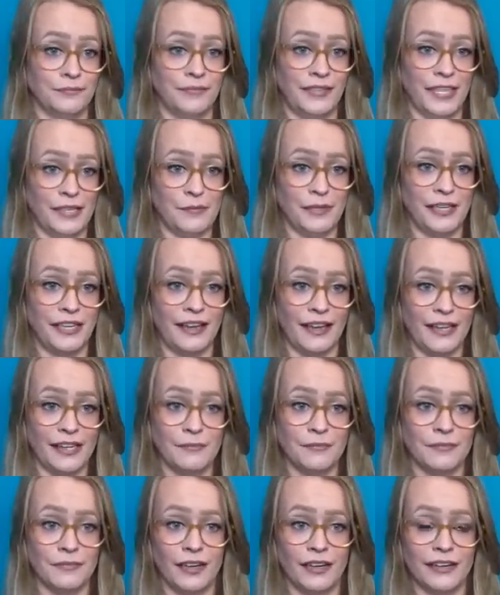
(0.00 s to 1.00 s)
they
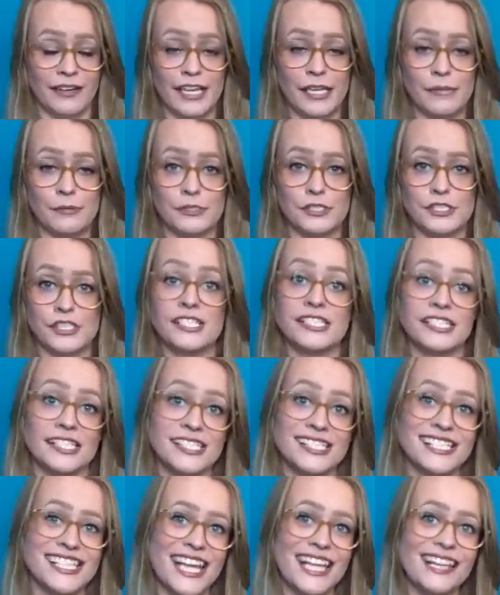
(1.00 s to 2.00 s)
became unable to
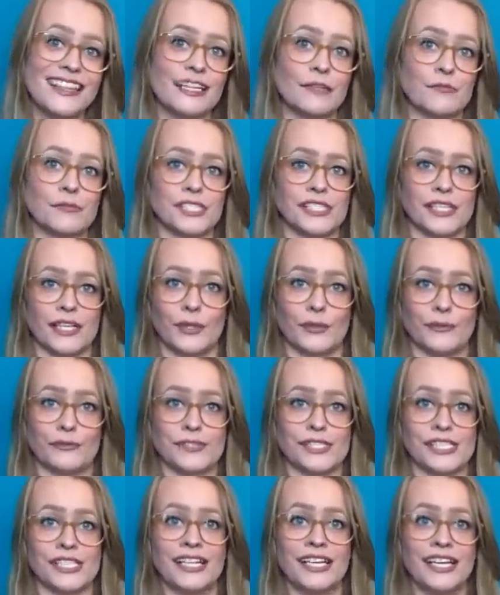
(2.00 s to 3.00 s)
sustain
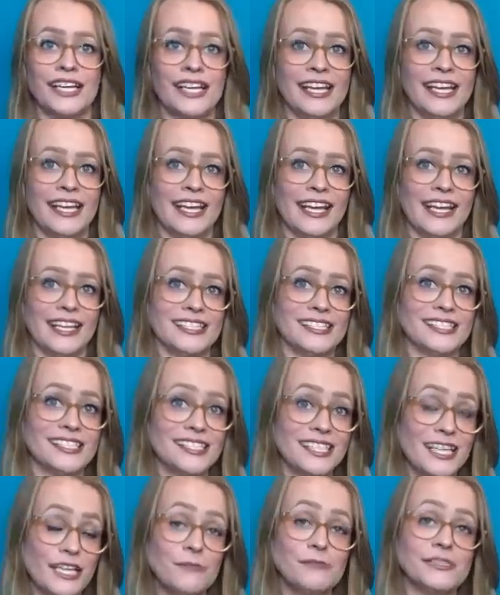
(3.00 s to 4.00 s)
themselves. It
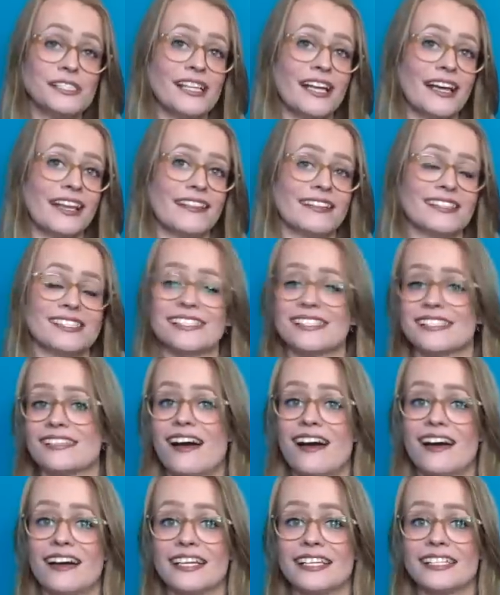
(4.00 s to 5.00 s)
seems like their
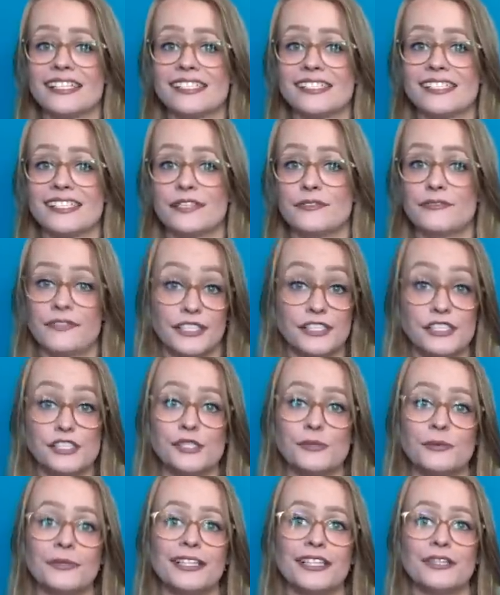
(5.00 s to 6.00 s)
size
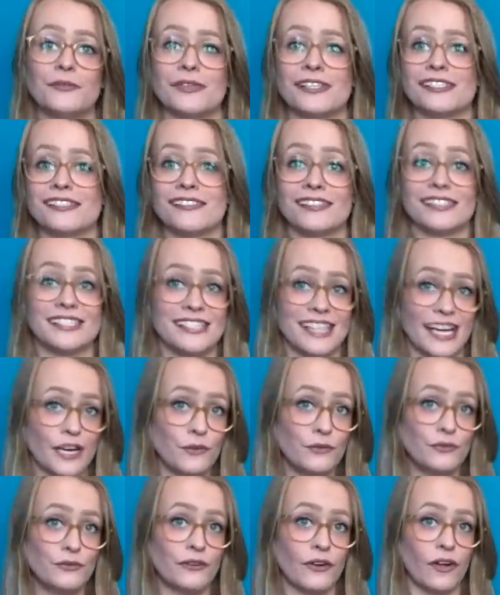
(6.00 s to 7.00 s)
eventually was their
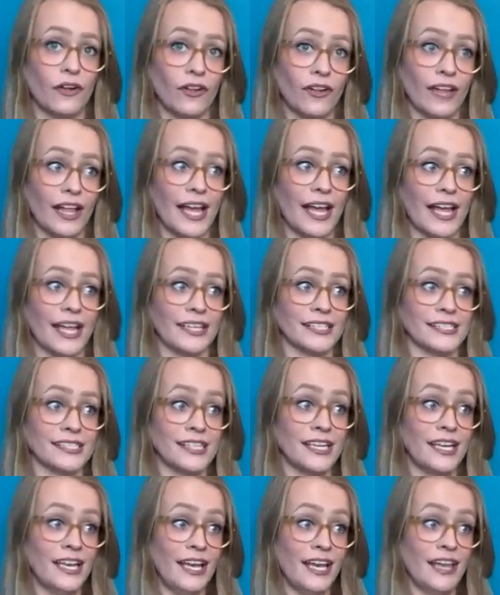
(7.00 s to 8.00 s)
downfall,
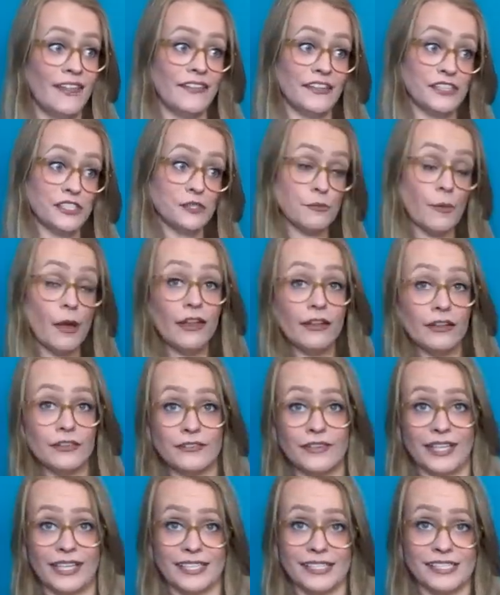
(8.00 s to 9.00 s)
as their smaller
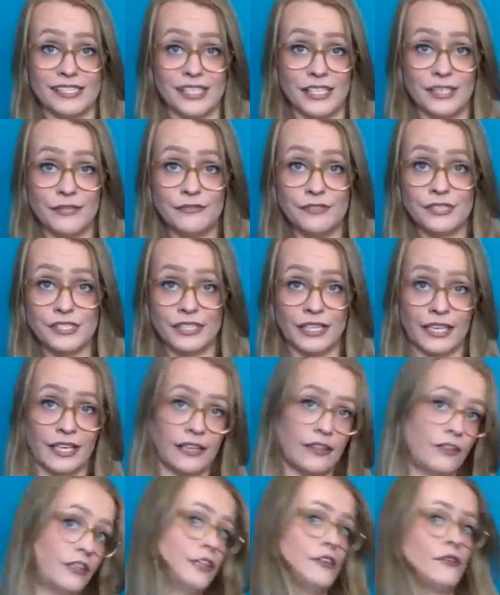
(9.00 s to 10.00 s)
relatives,
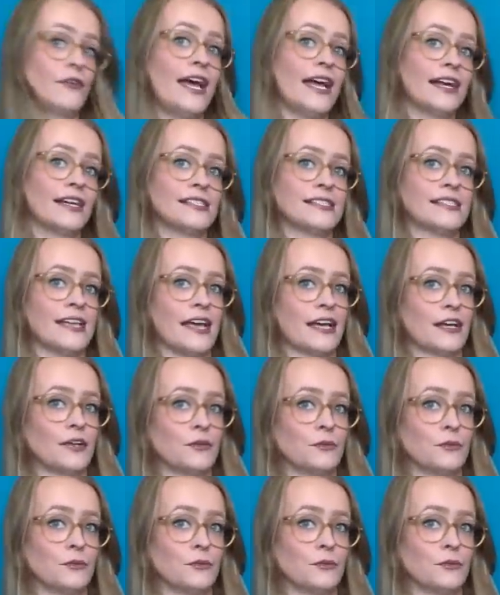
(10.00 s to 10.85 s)
like the orangutan,